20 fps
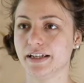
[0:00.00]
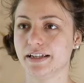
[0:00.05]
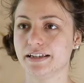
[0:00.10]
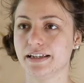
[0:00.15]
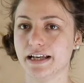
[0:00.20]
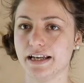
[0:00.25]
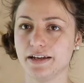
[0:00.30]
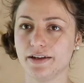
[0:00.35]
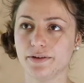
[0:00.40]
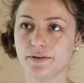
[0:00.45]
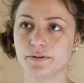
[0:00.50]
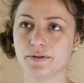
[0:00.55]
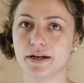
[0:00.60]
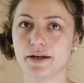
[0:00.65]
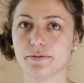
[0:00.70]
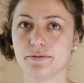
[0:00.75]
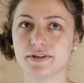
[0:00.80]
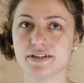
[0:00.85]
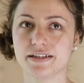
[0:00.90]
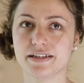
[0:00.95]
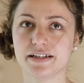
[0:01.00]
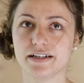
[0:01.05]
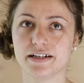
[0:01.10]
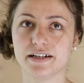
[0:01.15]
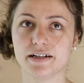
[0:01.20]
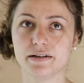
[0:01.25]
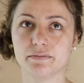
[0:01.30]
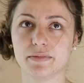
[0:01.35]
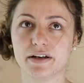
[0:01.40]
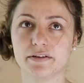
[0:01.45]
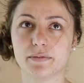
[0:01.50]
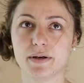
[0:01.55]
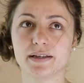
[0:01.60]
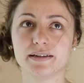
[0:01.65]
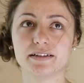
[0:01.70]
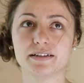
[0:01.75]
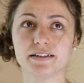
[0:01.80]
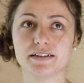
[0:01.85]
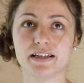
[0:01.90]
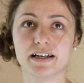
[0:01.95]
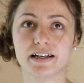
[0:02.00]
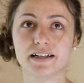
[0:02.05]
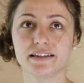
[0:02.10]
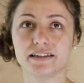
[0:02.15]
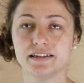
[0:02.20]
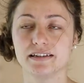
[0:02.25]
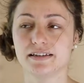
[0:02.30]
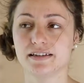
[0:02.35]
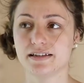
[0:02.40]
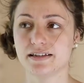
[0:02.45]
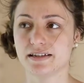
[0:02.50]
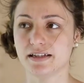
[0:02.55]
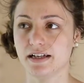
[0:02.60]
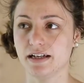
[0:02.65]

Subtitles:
And I was there. My mother died in this